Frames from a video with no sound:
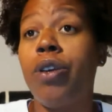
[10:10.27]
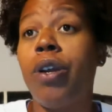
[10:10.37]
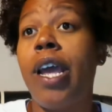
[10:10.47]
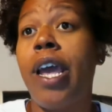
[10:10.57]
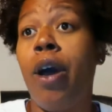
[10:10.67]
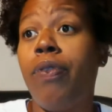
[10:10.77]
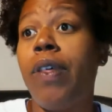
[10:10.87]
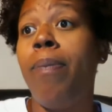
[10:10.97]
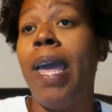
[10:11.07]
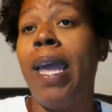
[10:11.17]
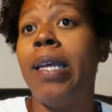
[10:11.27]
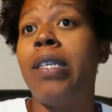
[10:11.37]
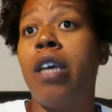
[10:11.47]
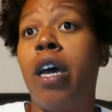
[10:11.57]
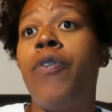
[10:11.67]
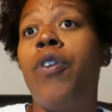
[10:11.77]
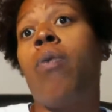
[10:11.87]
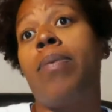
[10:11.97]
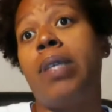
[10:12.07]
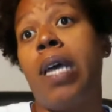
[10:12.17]
the health and maintenance of your
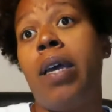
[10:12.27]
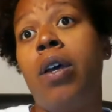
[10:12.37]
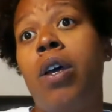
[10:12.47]
website.